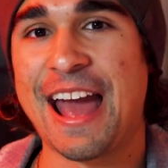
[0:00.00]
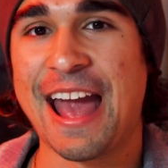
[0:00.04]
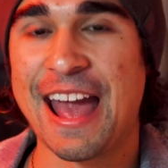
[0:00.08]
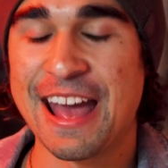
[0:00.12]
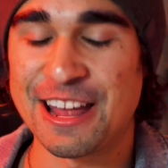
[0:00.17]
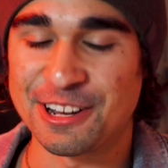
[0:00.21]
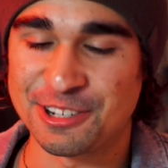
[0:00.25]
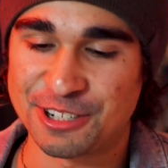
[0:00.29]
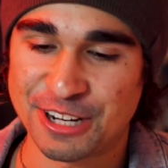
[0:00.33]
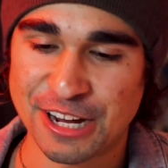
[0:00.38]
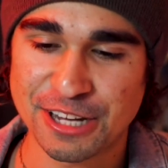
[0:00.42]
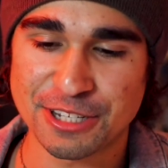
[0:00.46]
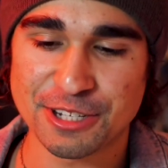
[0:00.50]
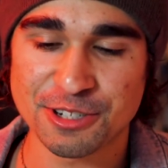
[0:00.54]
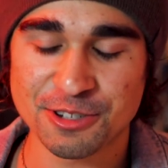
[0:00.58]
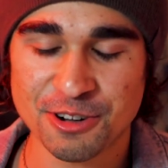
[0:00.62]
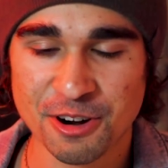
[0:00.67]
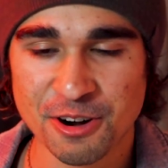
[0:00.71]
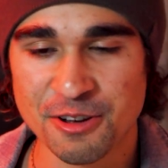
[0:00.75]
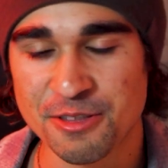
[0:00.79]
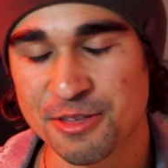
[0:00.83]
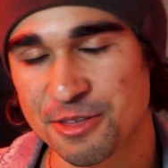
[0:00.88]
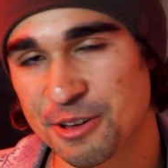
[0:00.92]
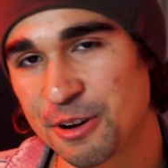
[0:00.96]
And chances
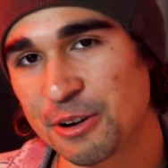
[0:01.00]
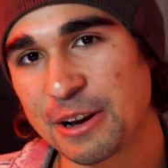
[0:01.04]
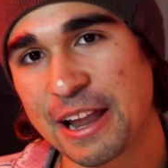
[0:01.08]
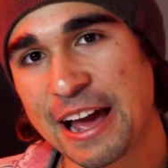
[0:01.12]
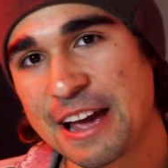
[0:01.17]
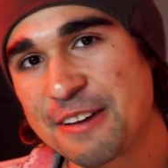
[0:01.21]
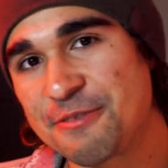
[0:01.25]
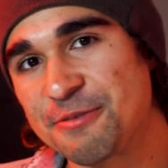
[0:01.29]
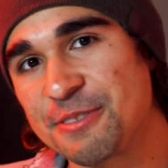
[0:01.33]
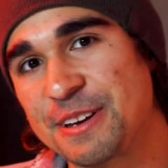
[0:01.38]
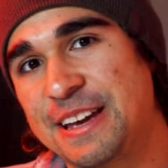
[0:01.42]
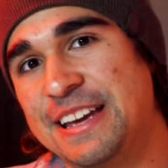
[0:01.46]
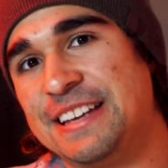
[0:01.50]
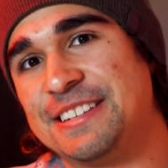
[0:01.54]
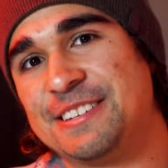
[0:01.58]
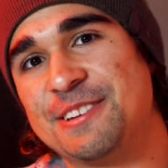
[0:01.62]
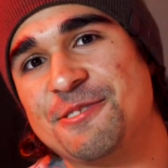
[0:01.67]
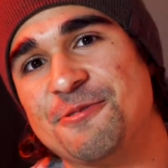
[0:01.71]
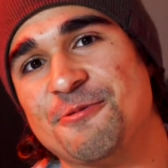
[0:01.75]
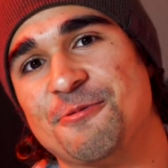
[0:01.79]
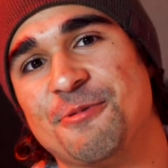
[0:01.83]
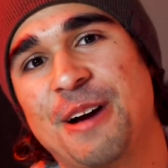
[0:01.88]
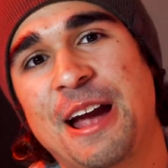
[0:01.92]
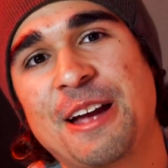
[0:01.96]
are their life
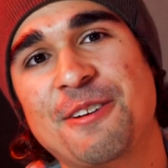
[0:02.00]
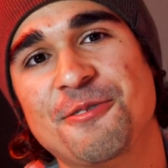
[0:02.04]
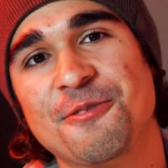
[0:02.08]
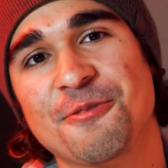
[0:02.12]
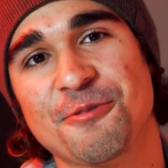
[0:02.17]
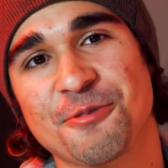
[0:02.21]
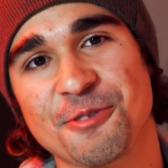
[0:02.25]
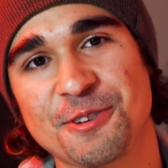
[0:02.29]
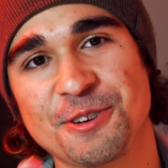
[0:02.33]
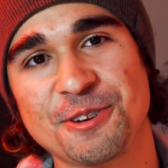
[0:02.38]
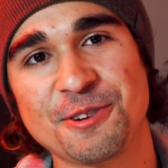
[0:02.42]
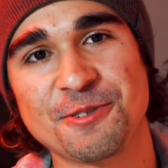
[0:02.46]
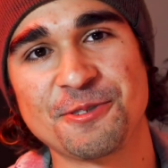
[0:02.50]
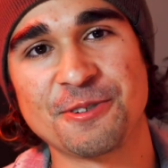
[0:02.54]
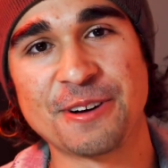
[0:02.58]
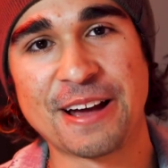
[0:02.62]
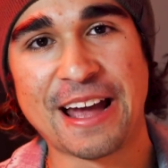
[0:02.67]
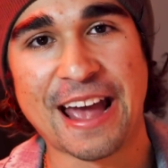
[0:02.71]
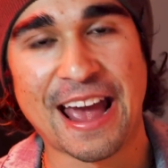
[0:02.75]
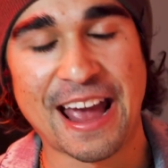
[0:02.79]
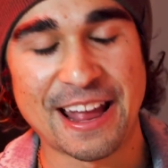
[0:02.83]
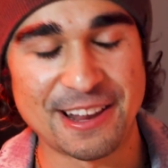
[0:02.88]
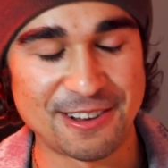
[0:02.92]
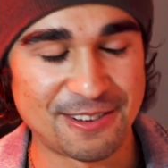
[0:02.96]
isn't right for you.
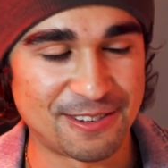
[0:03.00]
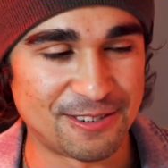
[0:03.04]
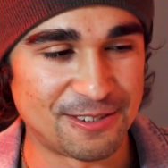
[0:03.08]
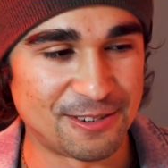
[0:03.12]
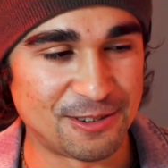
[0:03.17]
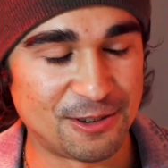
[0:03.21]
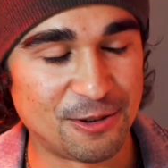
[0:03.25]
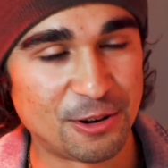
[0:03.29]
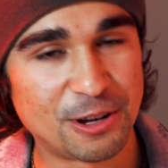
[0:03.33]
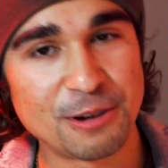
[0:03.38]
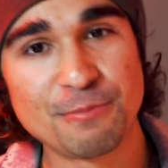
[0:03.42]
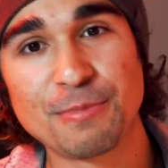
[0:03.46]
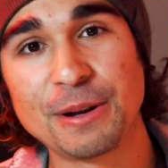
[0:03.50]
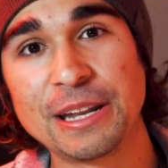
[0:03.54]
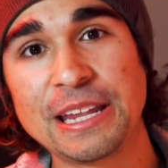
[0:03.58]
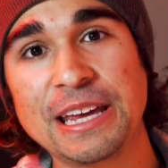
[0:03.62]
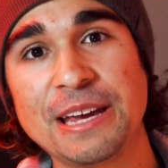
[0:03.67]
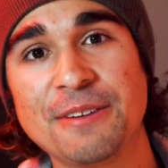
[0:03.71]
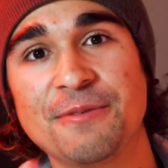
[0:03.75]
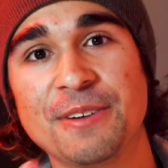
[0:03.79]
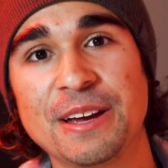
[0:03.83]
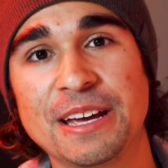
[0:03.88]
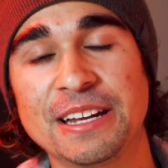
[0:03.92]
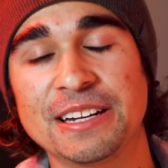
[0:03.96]
And you can
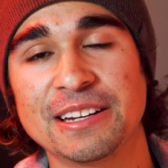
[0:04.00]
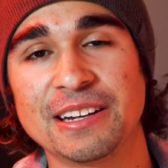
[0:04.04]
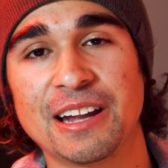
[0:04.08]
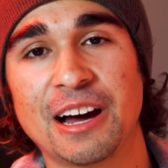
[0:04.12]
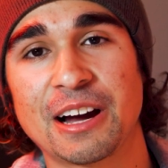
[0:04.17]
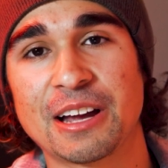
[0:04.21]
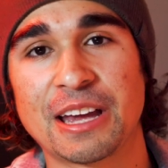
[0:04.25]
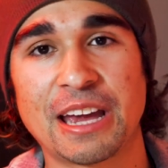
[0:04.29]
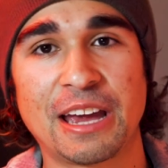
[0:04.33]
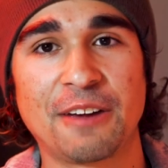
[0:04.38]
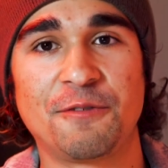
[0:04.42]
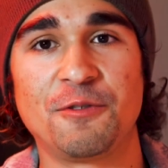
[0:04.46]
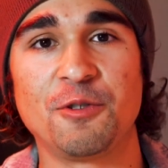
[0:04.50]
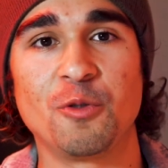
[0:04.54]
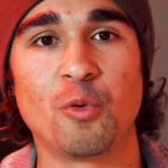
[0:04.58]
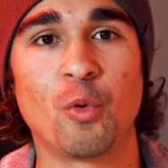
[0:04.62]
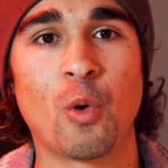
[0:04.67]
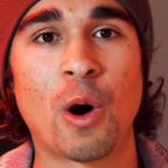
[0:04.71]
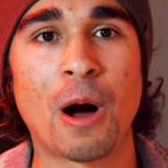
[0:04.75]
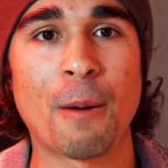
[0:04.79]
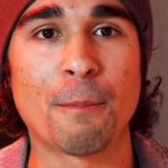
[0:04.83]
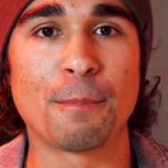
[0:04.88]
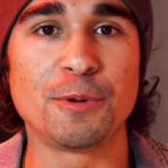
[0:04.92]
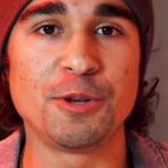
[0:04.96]
believe in luck if you
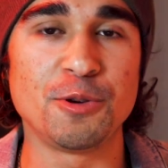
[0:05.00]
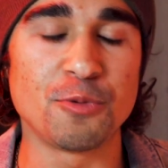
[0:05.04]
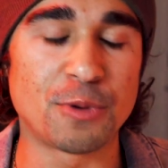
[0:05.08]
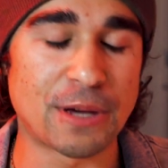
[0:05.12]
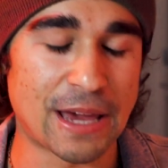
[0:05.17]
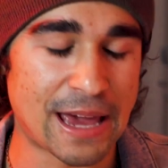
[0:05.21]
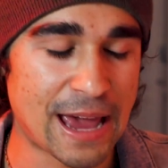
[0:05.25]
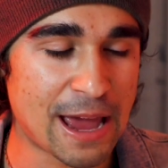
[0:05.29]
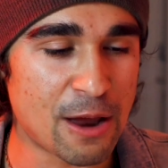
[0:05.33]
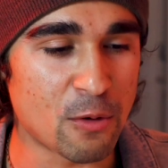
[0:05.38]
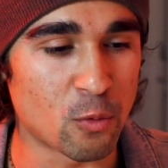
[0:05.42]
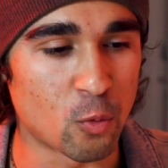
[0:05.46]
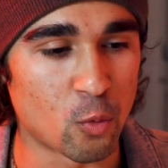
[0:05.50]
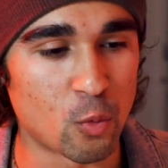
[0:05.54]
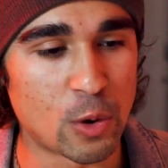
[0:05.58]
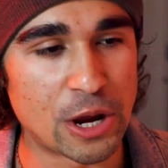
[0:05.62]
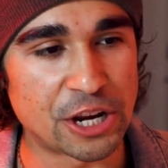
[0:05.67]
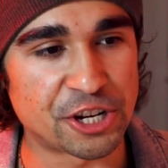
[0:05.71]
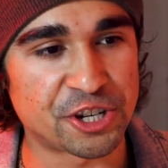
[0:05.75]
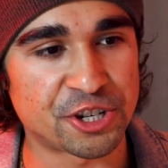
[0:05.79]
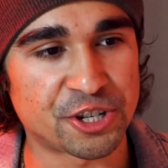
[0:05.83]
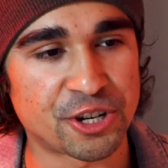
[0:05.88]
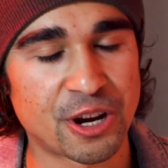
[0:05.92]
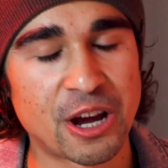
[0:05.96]
want, but you can't
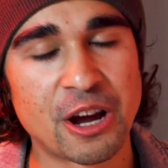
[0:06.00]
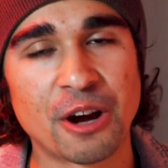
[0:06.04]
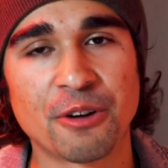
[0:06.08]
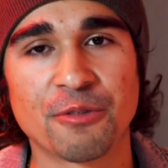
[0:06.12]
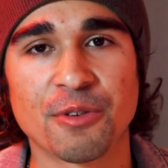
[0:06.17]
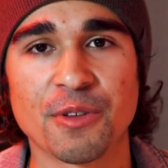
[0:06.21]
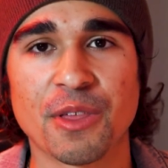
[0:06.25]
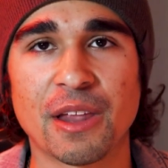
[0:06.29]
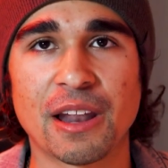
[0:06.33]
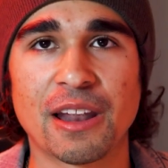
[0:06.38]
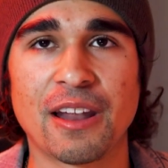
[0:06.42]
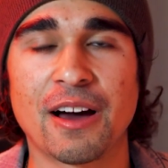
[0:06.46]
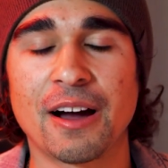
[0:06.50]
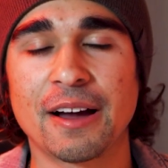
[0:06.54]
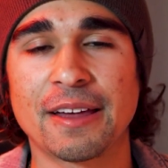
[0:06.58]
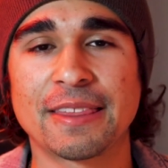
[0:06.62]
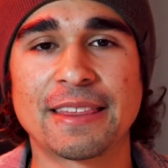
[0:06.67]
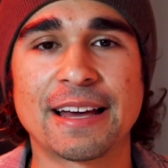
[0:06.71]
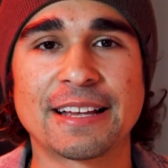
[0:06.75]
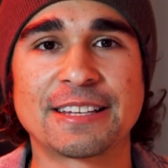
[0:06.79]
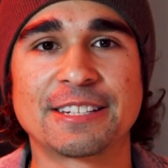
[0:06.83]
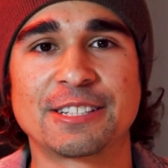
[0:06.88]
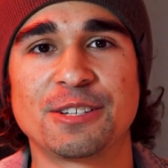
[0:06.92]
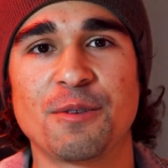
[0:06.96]
wish for the
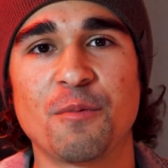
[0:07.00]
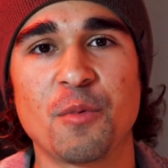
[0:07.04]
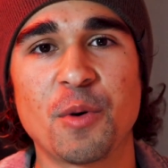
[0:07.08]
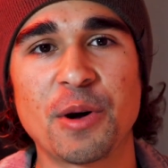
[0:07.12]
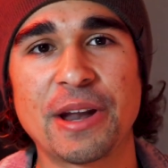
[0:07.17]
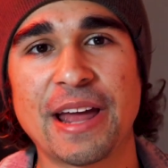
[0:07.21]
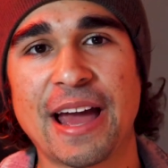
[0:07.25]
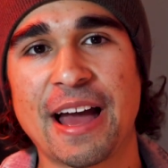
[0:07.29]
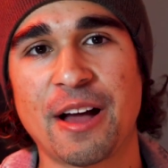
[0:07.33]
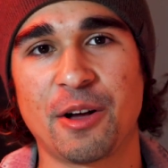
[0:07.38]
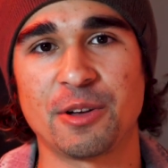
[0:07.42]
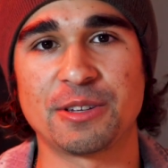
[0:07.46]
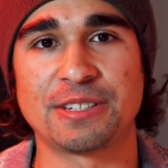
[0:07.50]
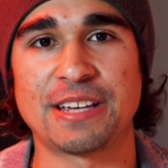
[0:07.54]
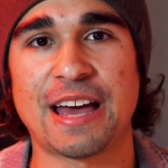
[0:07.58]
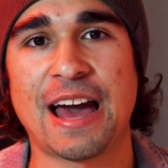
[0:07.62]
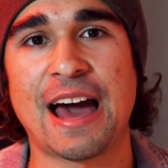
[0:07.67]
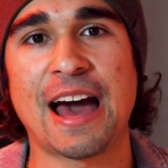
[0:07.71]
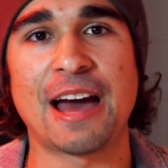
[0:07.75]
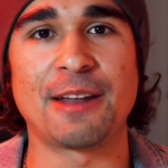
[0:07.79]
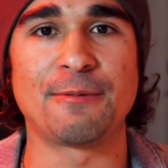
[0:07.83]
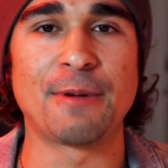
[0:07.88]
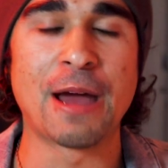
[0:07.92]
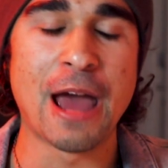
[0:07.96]
luck that someone else
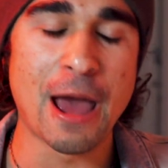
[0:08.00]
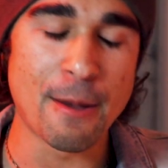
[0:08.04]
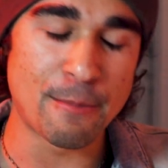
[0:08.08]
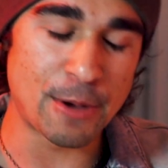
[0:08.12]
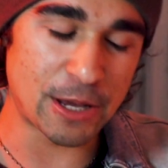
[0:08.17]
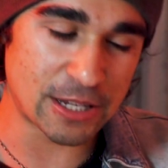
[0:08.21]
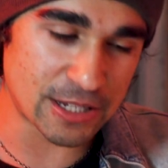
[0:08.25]
had.